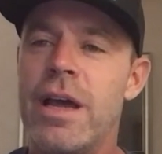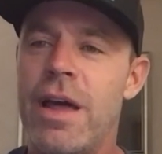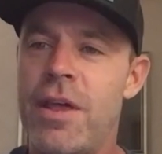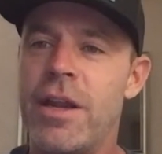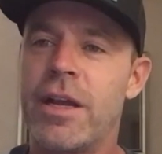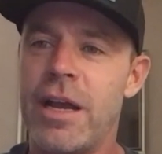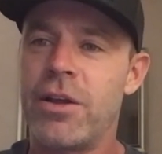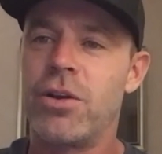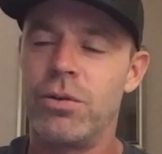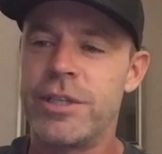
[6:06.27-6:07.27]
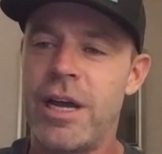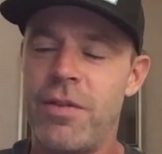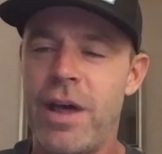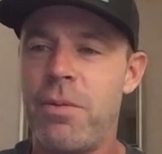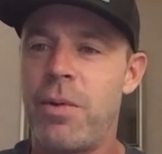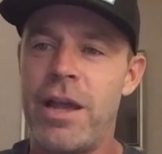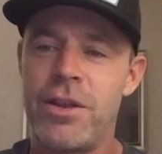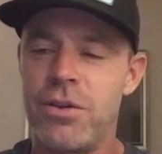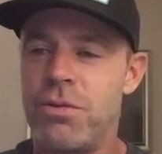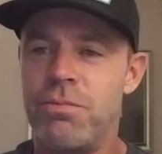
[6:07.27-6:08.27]
And then it kind of goes down that way
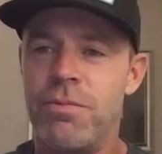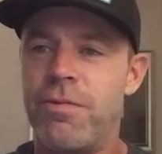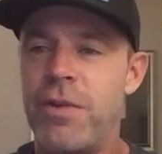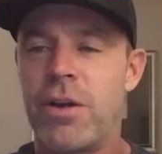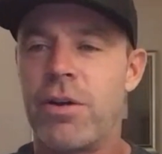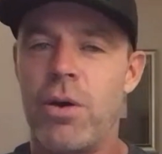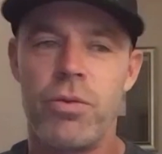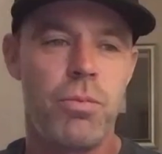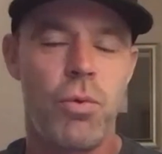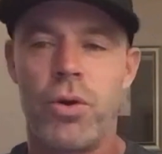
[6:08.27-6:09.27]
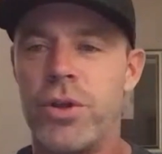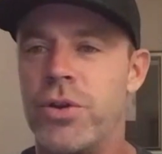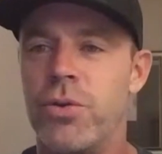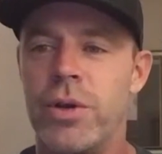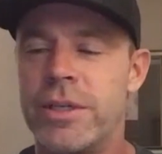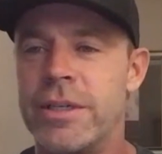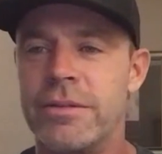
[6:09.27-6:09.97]
and you figure it out the more you do it.